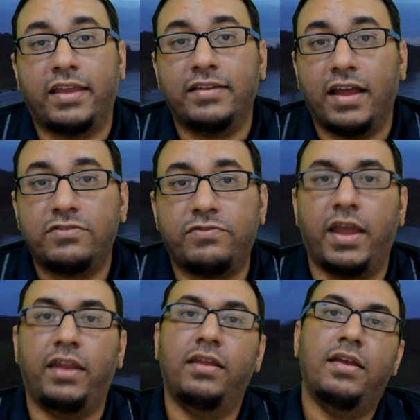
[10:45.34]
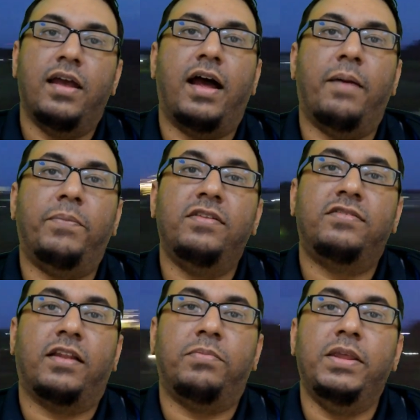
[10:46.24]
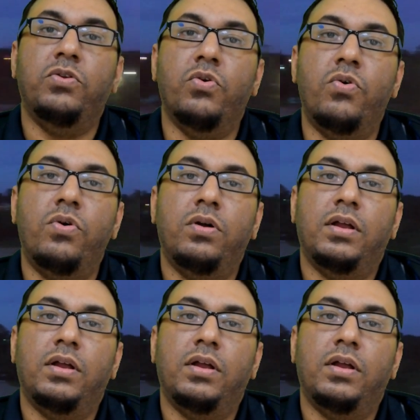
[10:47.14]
it, that's fine. Please let me know